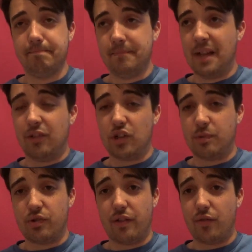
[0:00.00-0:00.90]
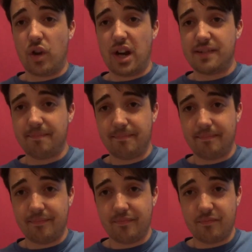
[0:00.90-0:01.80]
I've lost my train of thought, guys.
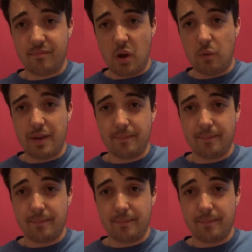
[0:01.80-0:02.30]
Bear with me.